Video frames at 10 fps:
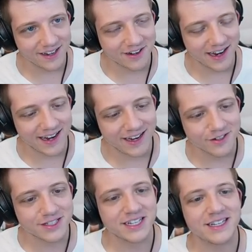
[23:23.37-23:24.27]
Okay.
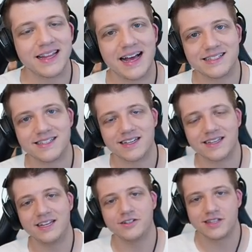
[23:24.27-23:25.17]
Here's the classic.
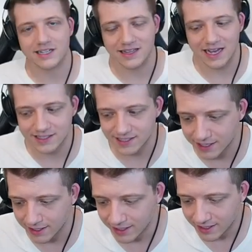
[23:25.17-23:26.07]
Here's the classic
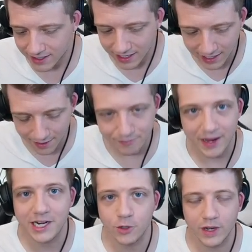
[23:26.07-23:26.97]
uh,
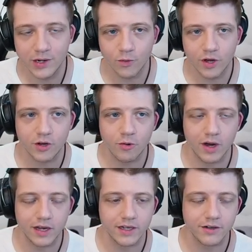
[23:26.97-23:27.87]
pay to win
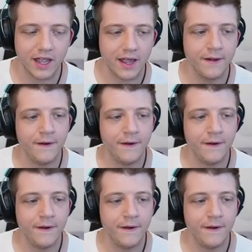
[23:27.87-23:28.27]
101. Okay.